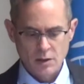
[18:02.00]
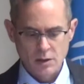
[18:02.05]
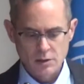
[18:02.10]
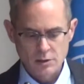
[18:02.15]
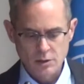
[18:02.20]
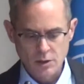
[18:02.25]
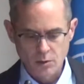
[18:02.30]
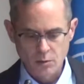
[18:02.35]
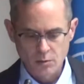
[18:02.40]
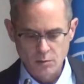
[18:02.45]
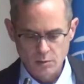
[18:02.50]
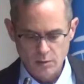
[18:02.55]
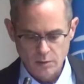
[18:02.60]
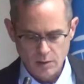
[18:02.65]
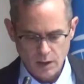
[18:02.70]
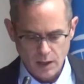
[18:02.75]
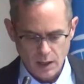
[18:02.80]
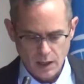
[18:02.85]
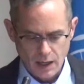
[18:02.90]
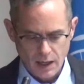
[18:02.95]
So
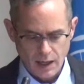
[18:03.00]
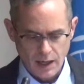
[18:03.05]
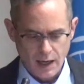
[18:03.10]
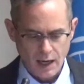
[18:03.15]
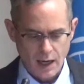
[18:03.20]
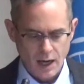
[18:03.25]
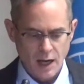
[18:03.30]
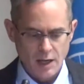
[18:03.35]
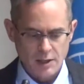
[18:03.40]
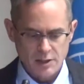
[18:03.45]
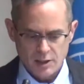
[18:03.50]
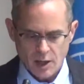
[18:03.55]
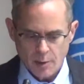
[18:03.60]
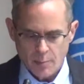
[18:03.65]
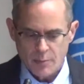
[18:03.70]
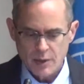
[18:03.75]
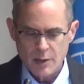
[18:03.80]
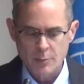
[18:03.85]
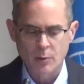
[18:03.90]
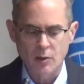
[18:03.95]

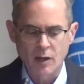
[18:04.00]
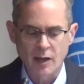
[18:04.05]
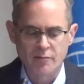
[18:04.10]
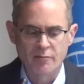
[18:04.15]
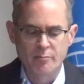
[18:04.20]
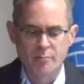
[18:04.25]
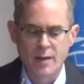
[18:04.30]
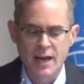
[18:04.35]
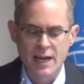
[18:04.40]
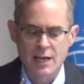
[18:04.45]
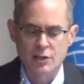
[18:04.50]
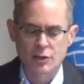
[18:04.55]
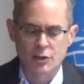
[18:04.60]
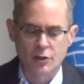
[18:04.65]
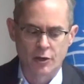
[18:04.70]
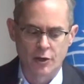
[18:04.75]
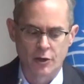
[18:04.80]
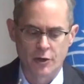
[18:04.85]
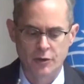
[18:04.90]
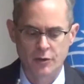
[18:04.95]
some people have
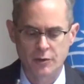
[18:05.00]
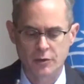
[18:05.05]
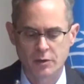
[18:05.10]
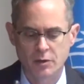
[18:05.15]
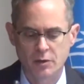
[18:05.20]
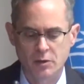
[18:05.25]
measured